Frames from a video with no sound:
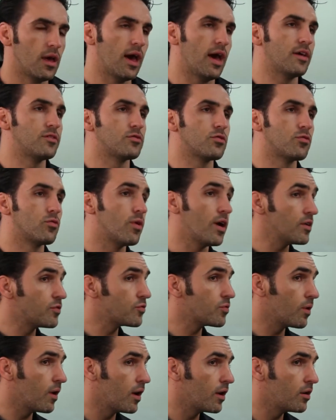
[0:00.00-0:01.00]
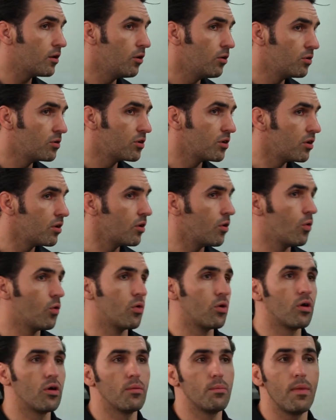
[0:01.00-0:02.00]
As a restaurant owner
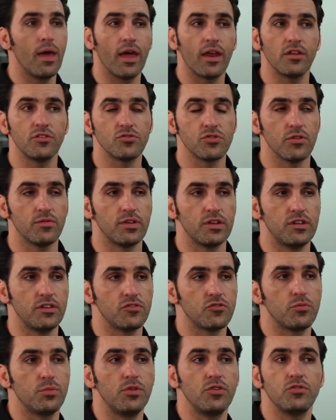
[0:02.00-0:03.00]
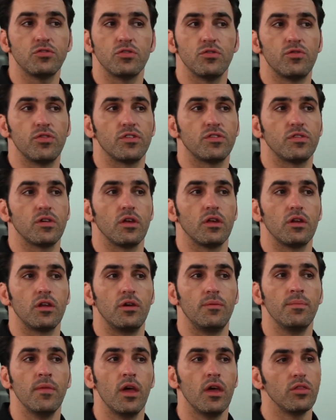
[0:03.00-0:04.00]
or a manager of a distribution
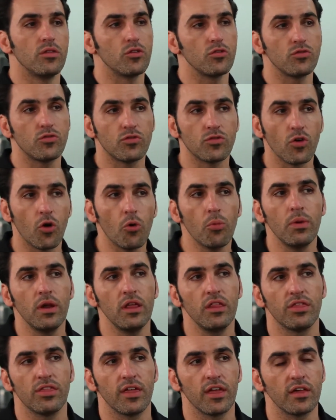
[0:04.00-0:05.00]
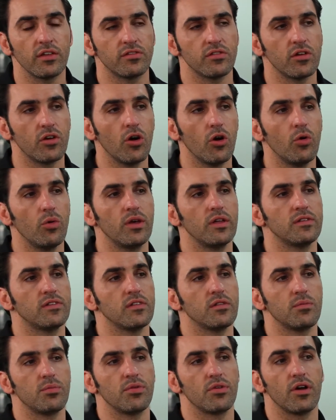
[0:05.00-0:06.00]
facility, there's so many things that go
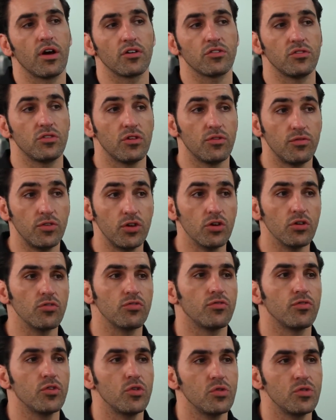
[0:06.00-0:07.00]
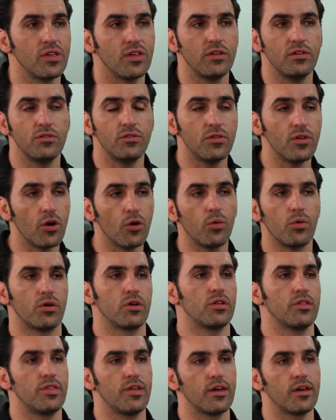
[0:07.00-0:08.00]
into the production of your food that you don't
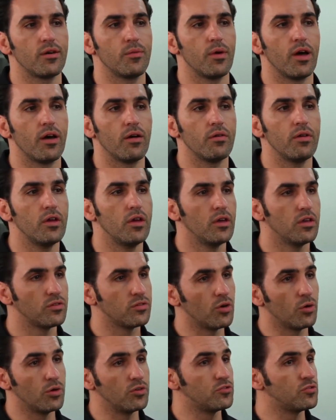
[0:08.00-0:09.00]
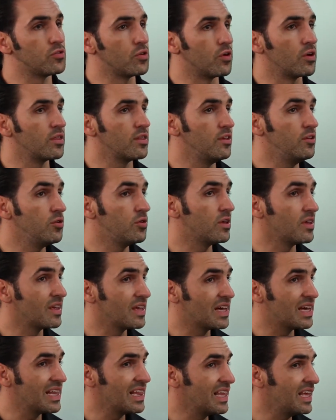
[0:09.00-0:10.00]
want to think about. So ensuring that you can
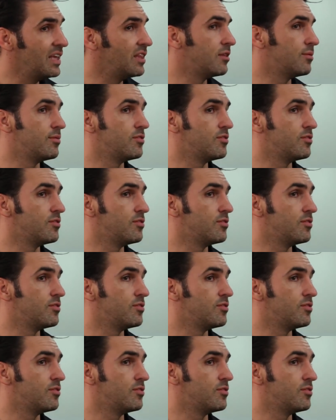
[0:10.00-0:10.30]
clean the